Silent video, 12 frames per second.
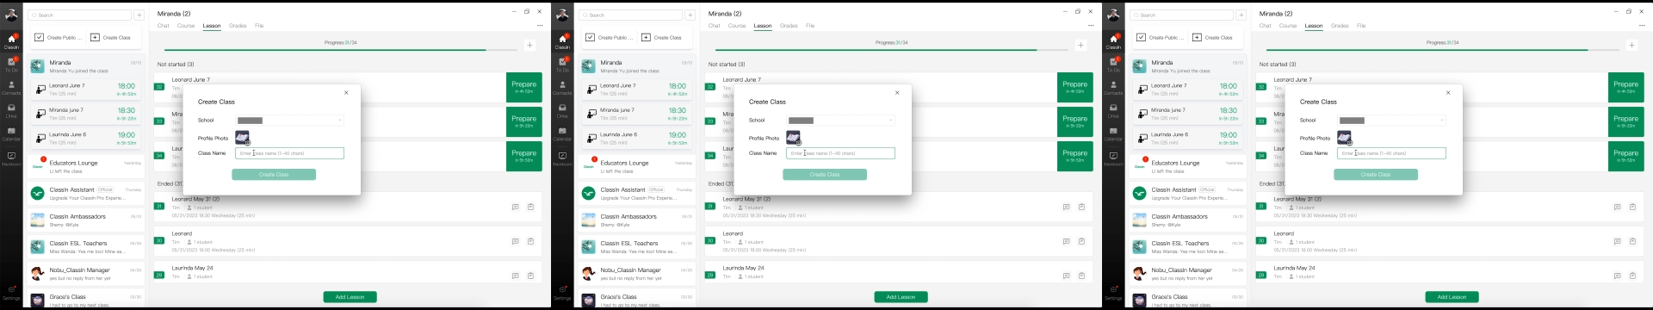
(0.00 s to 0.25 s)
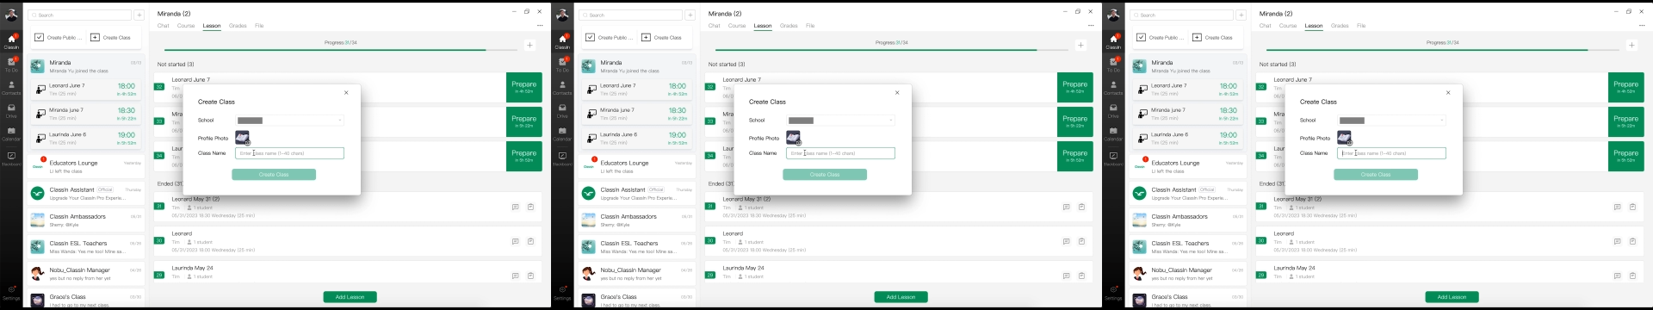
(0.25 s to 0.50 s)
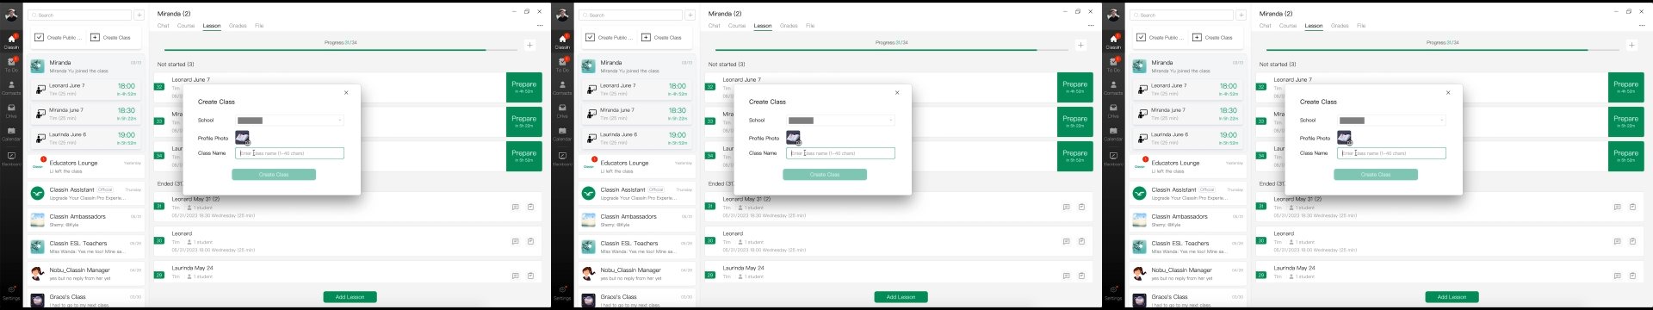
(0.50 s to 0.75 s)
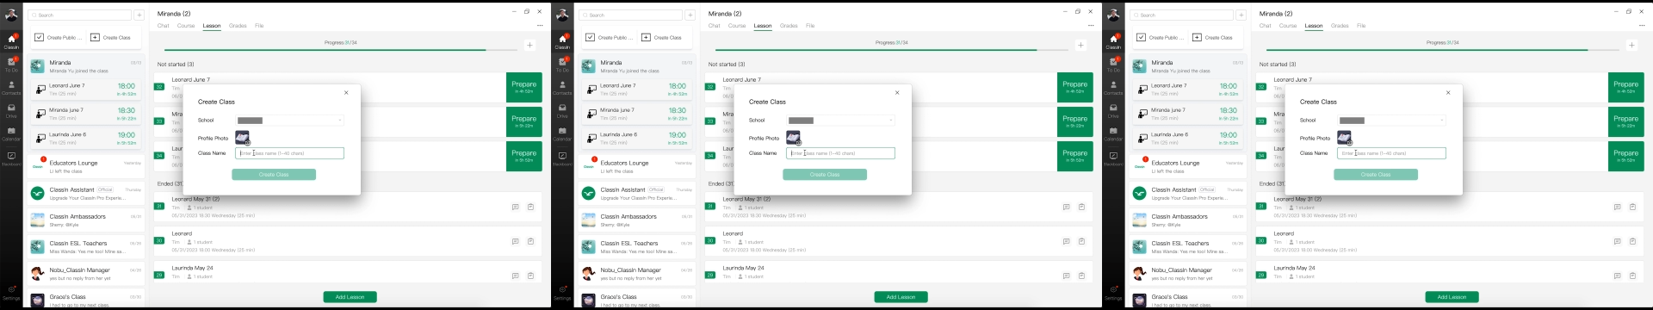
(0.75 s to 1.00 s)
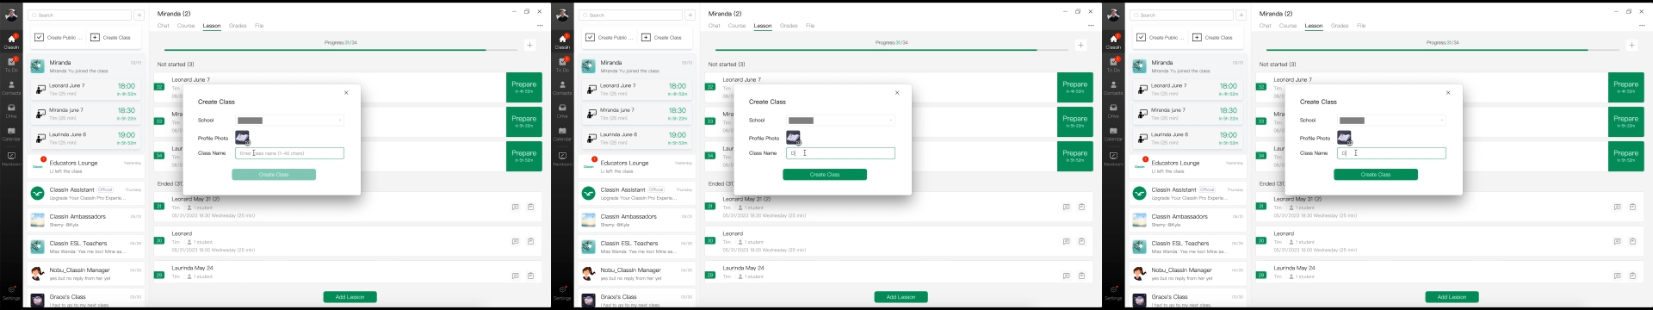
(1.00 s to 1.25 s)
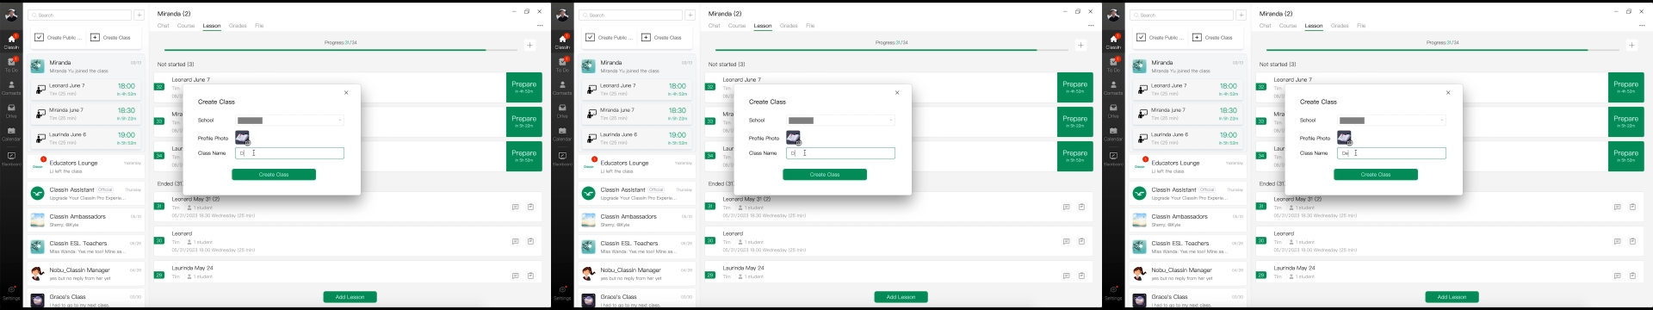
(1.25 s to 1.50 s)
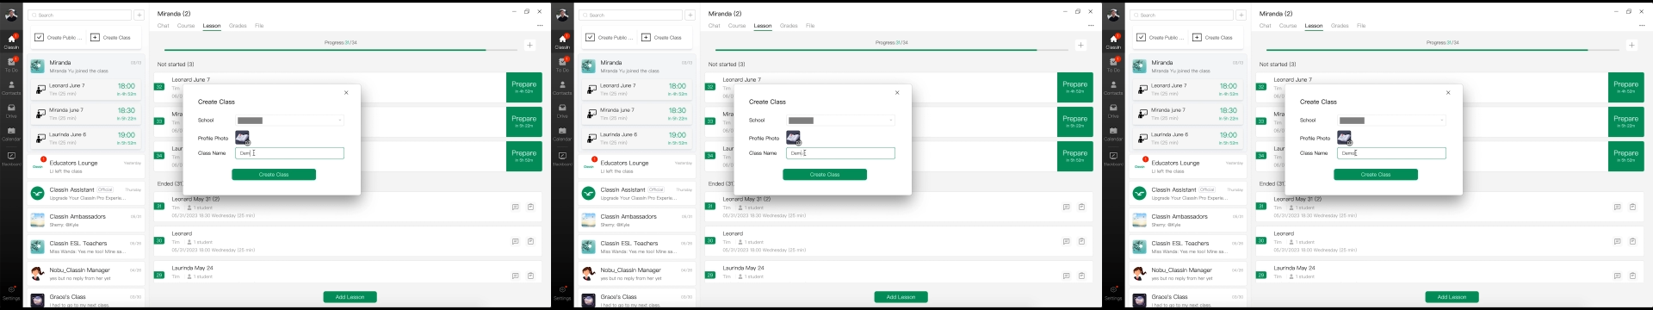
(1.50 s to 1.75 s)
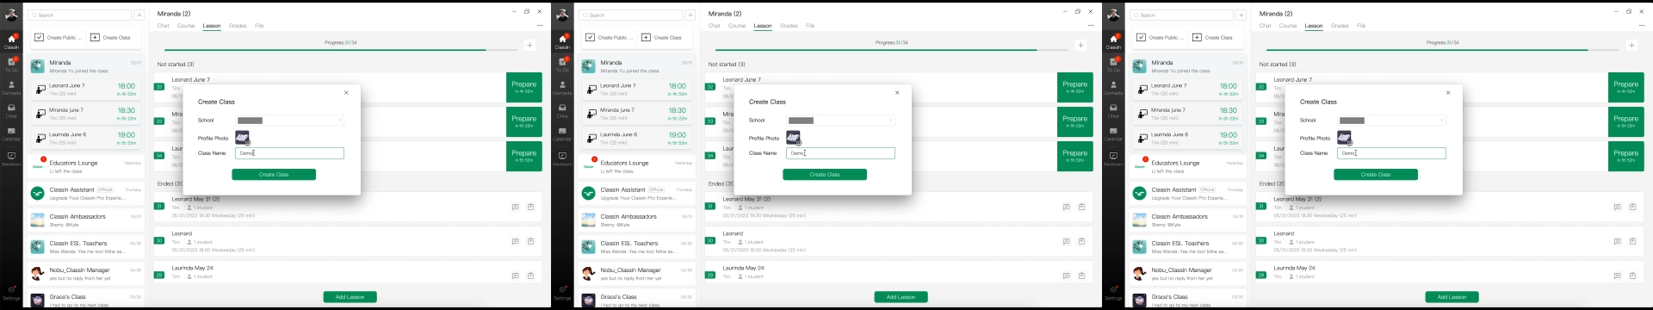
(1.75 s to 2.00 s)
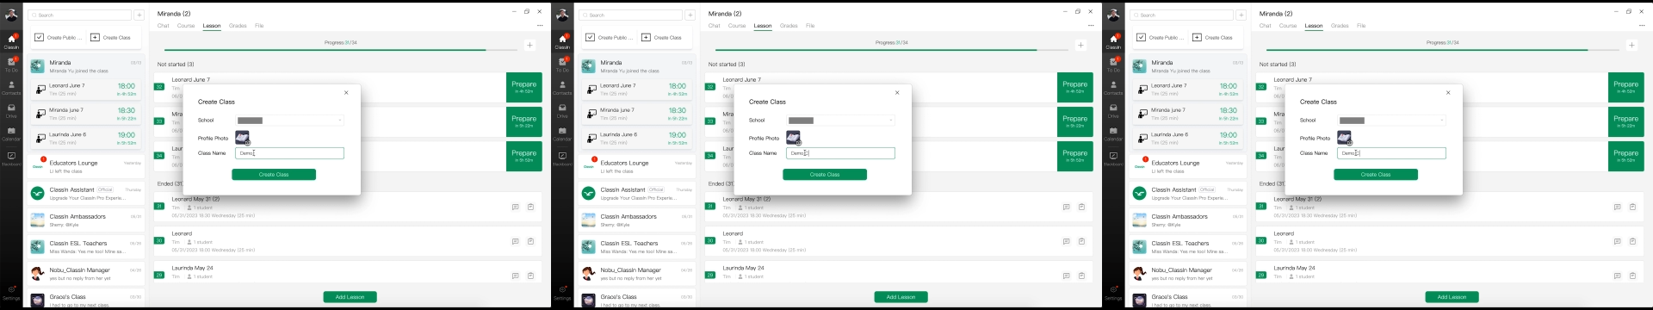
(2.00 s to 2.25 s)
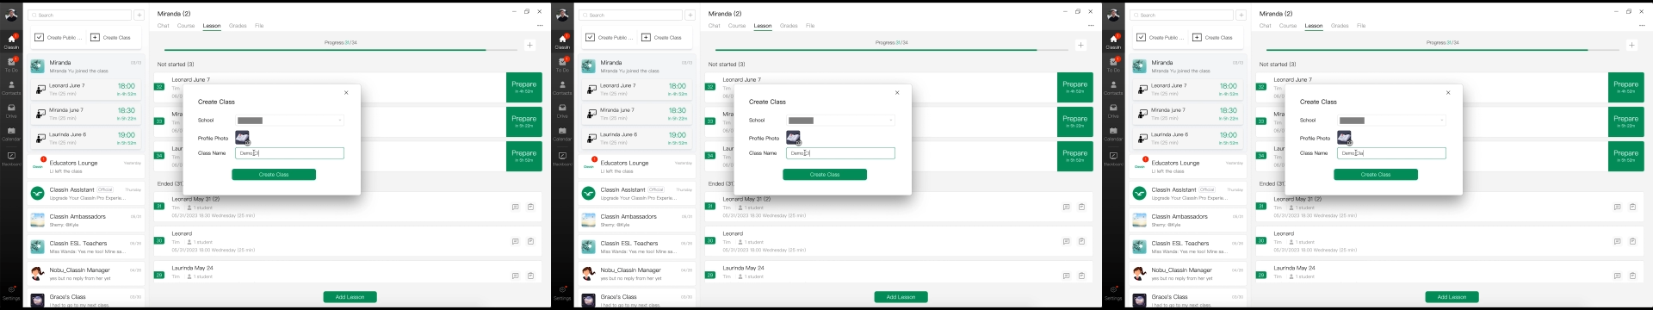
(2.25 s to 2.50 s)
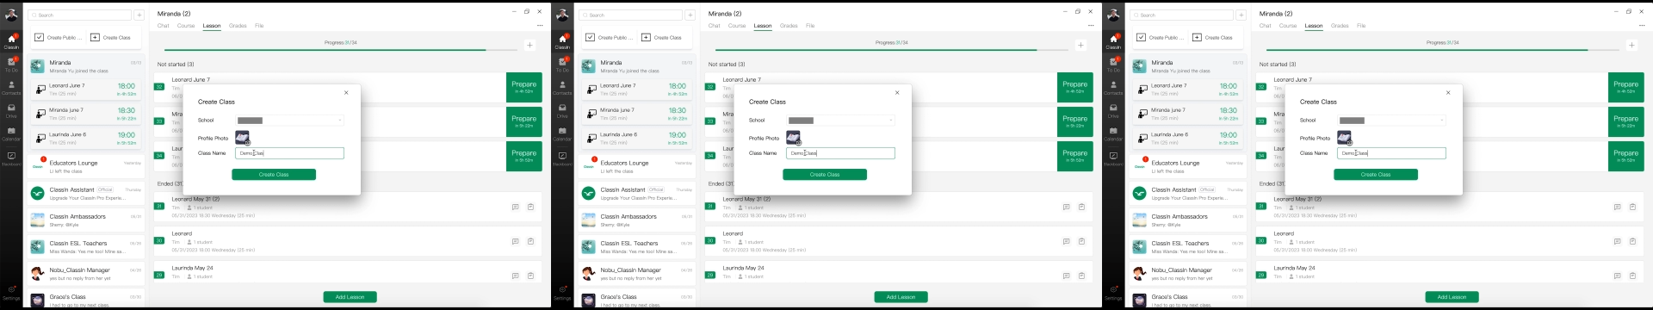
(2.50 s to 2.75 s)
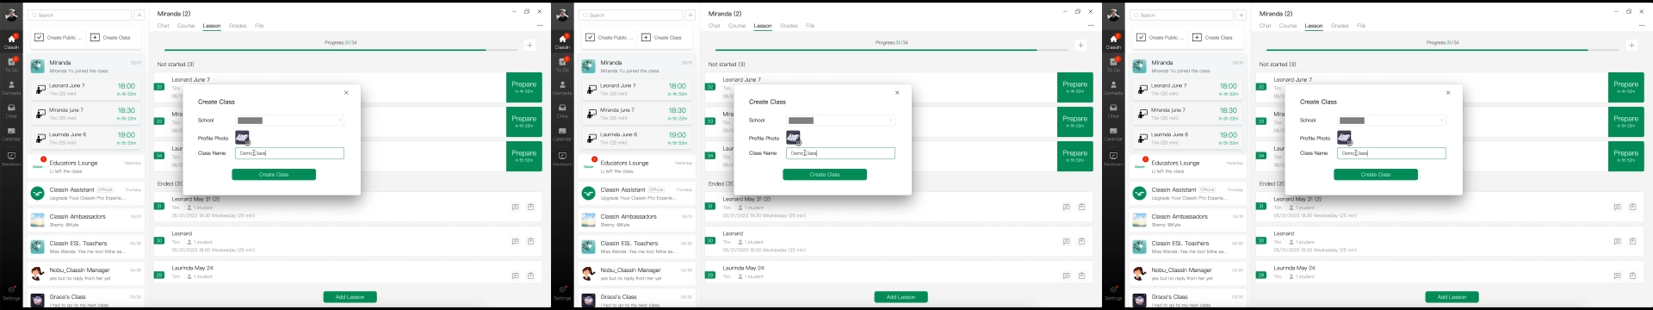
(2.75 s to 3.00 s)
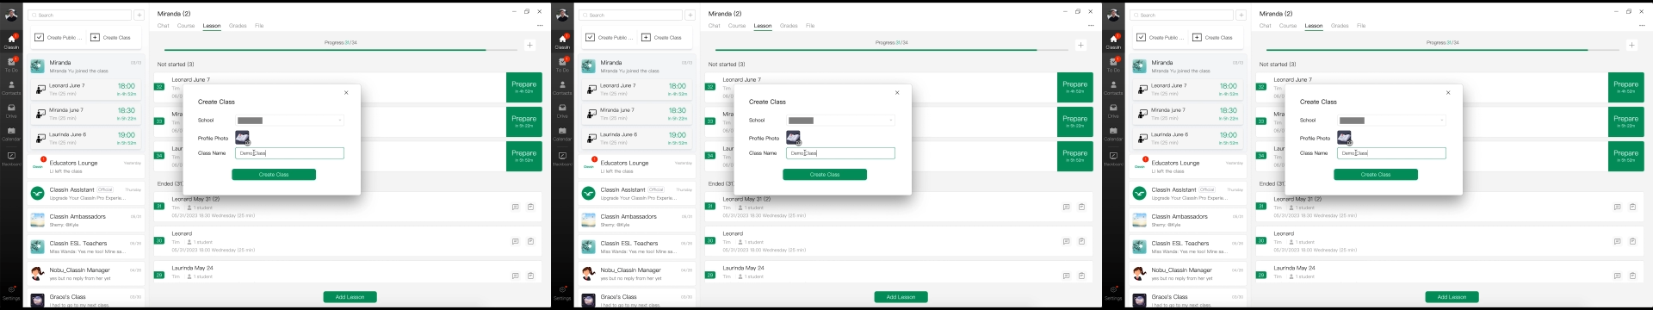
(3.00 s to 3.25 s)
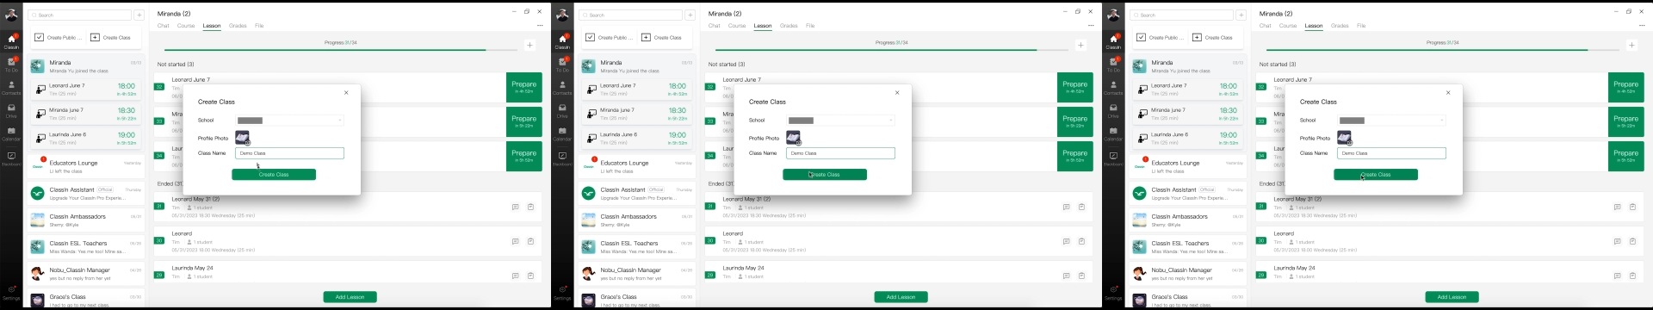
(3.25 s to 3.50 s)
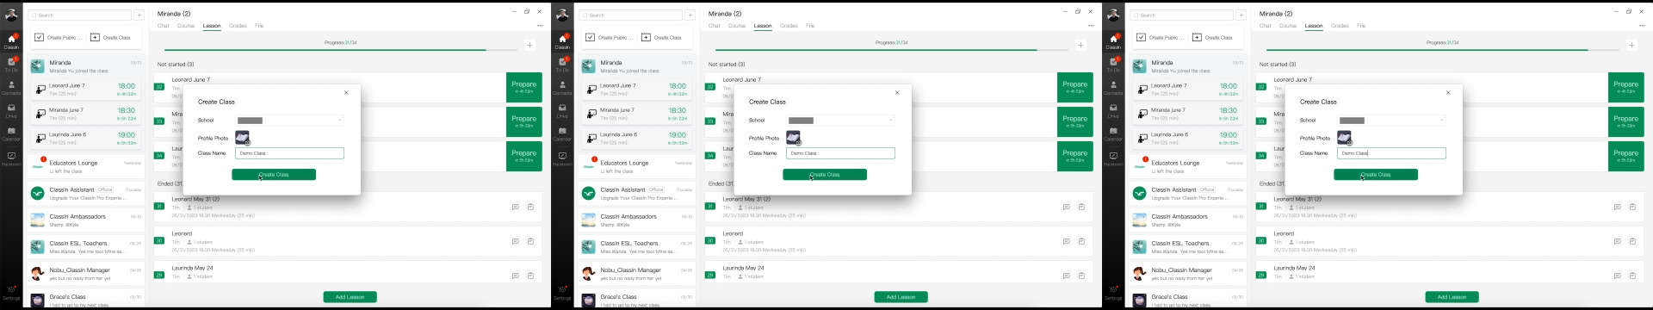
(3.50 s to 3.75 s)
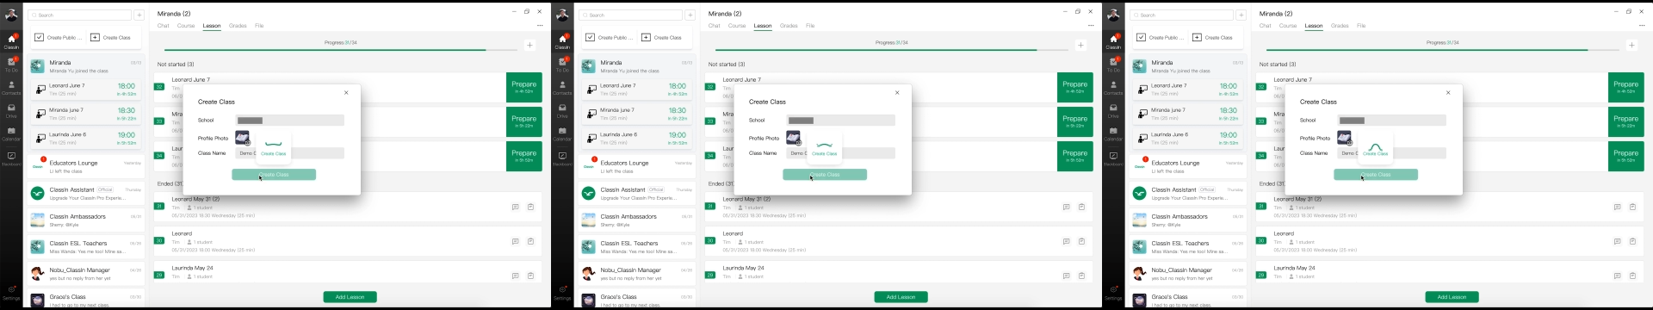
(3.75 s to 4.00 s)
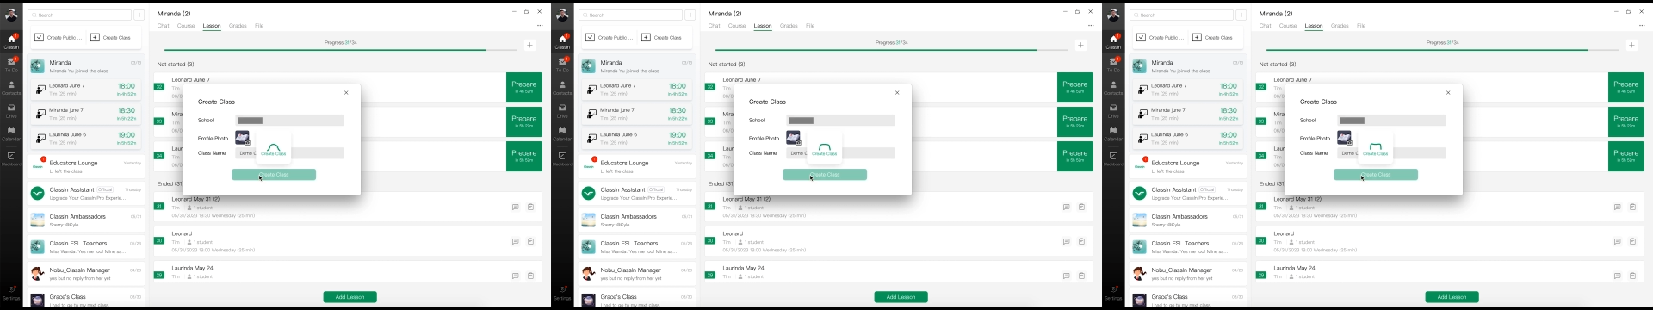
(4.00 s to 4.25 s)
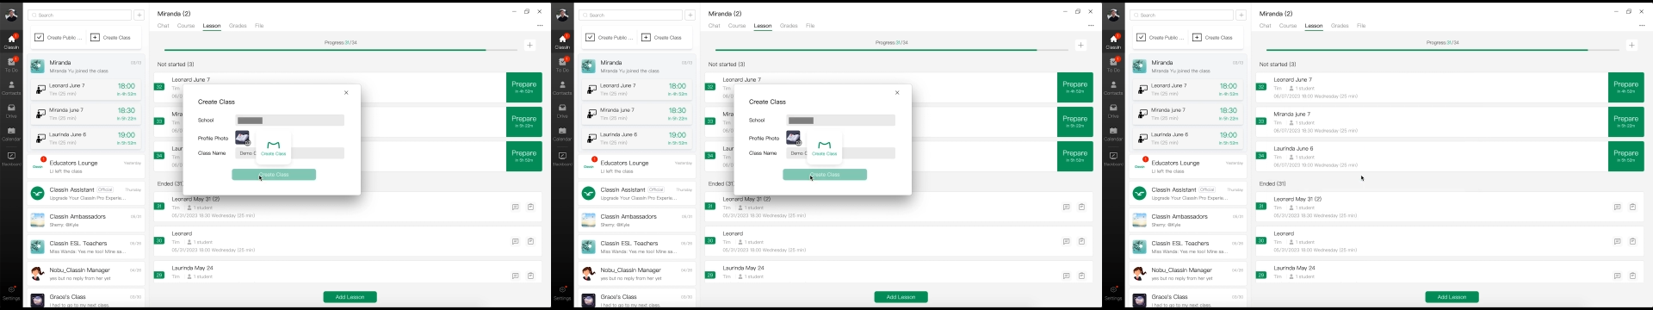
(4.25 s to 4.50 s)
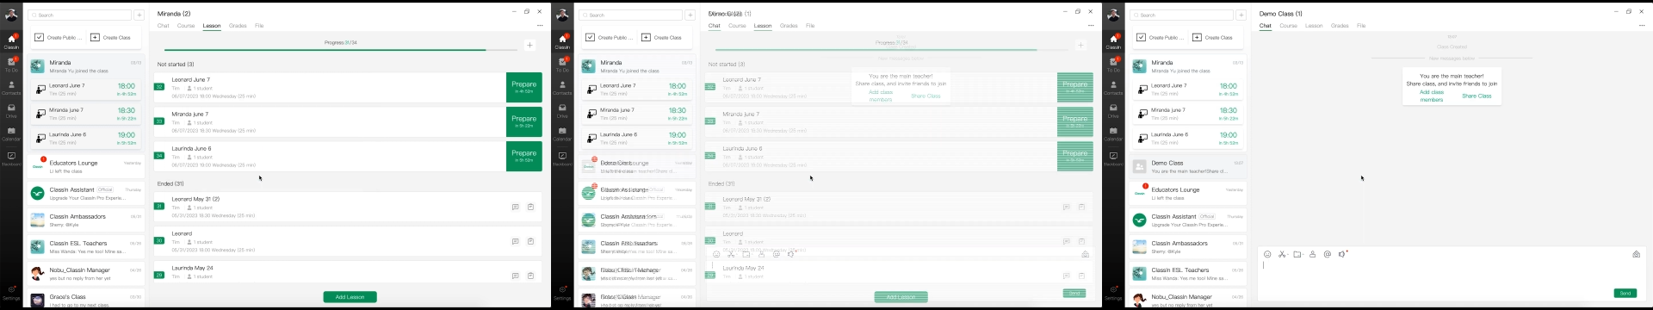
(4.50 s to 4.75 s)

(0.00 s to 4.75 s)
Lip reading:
(no speaker visible)